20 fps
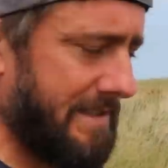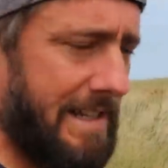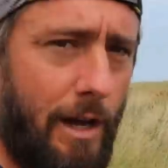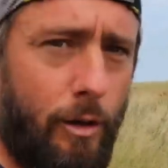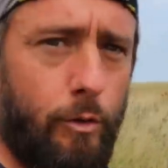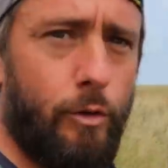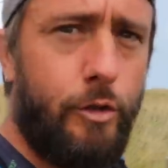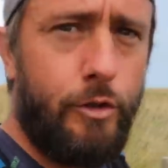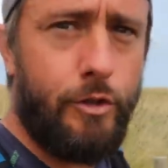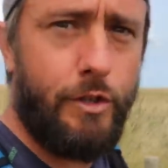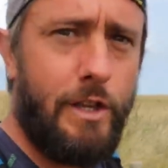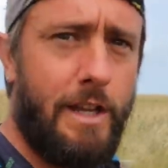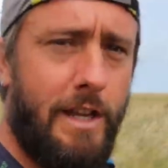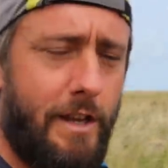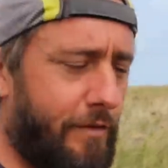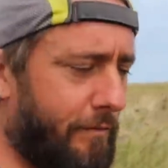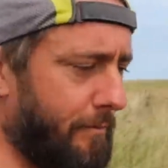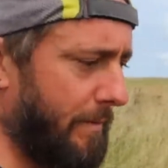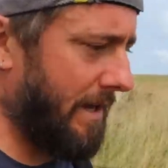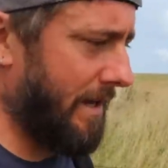down
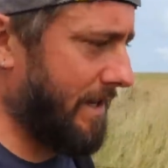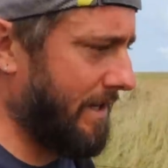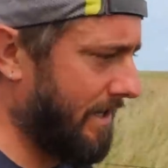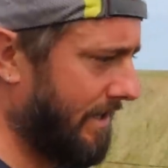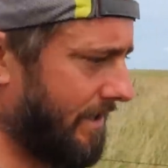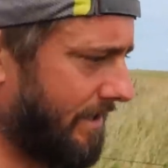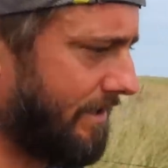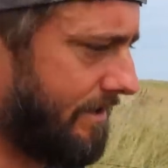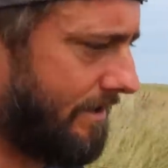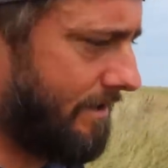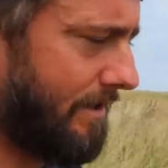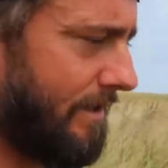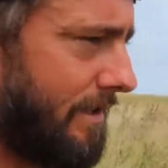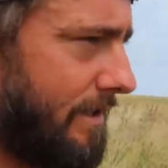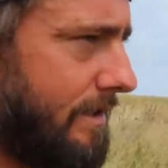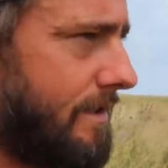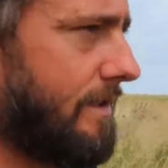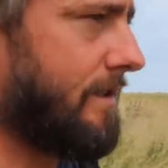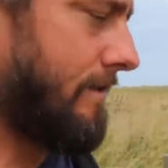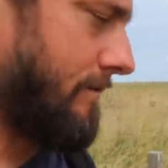underneath me,
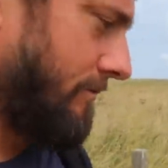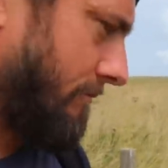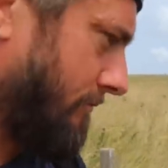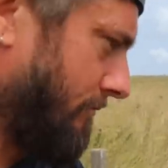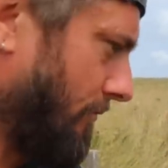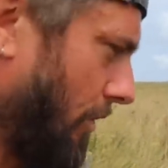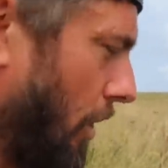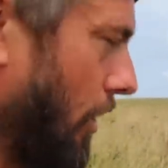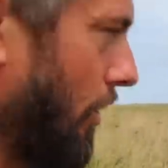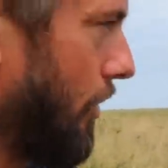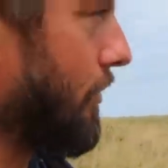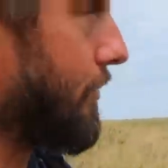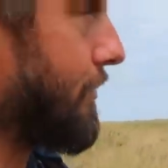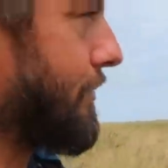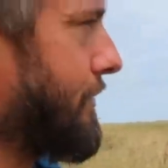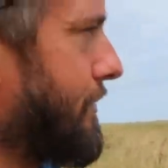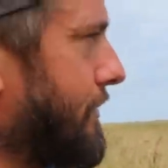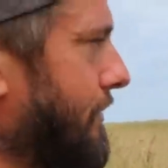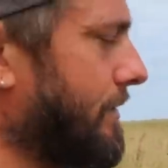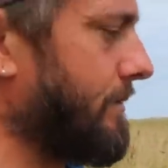
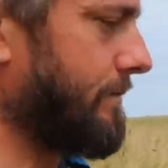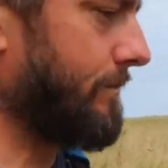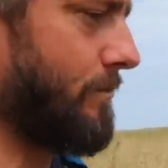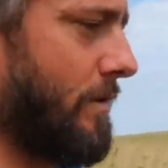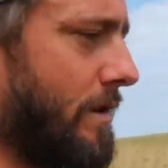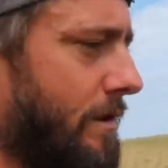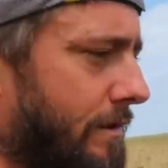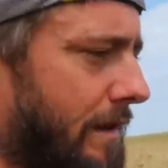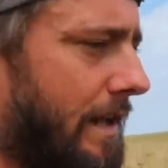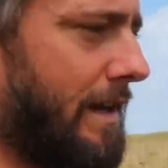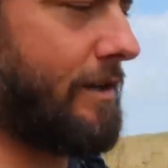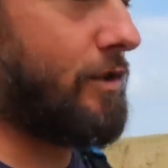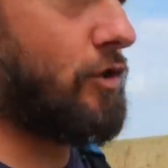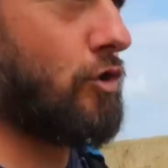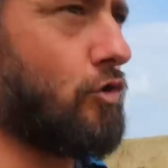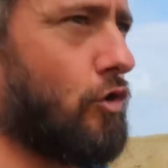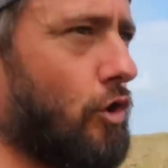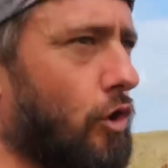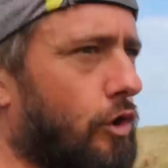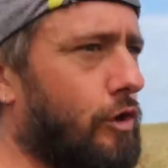roads with like
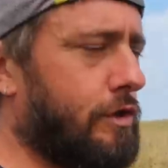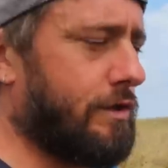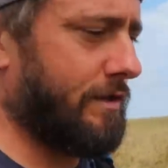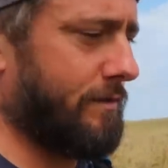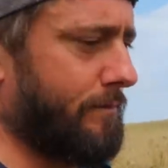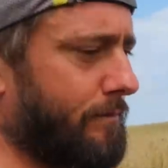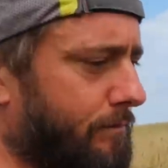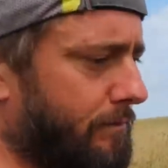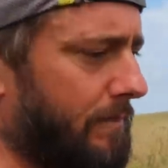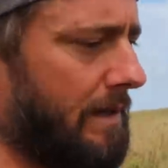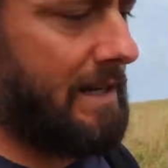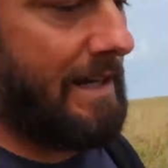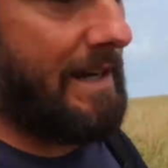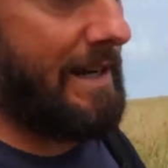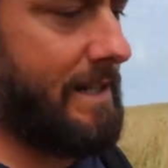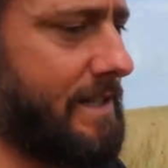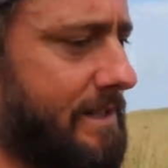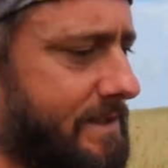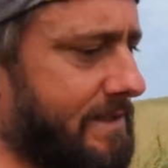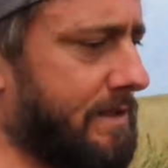trucks and
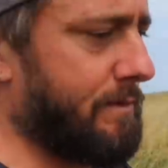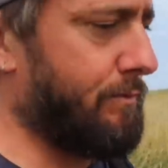lights.